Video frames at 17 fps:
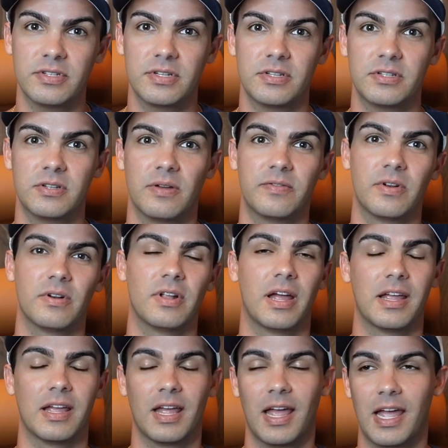So if you're
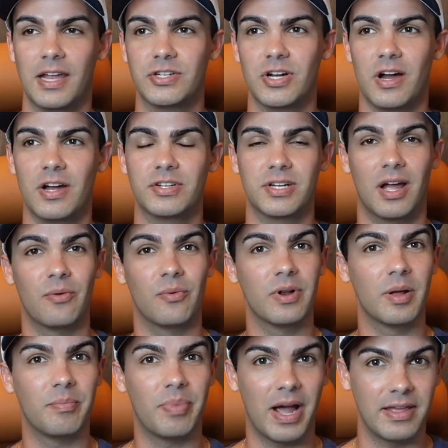like, hey Josh, I
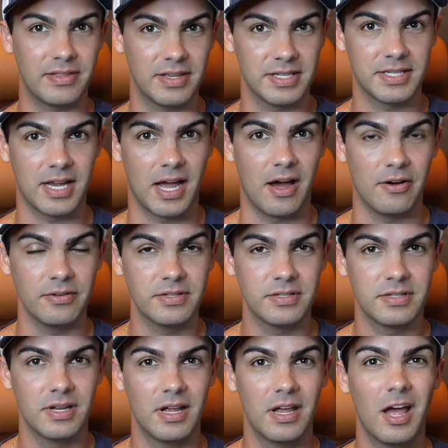want to buy this
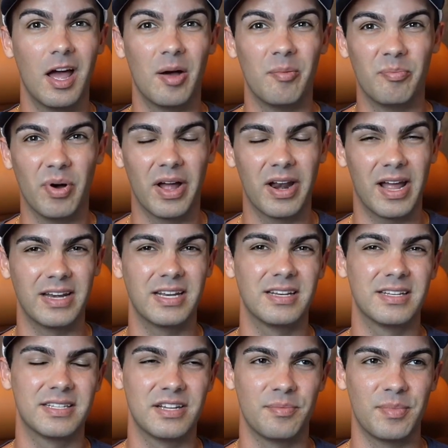house, but I need
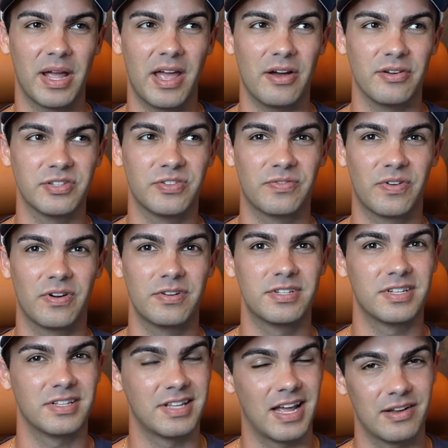to sell my house
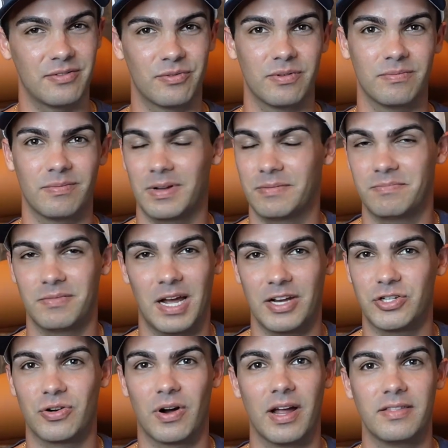first, and that I
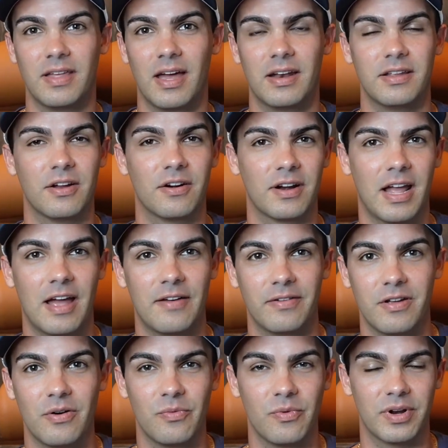tried that a year and a half
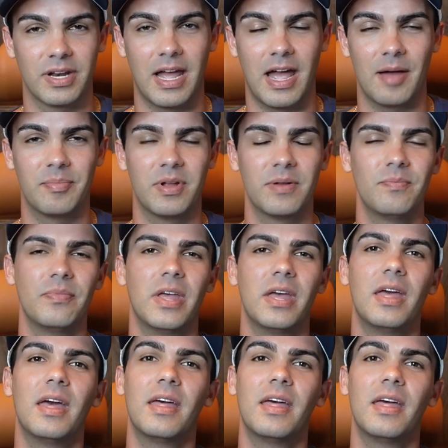ago, it wouldn't happen.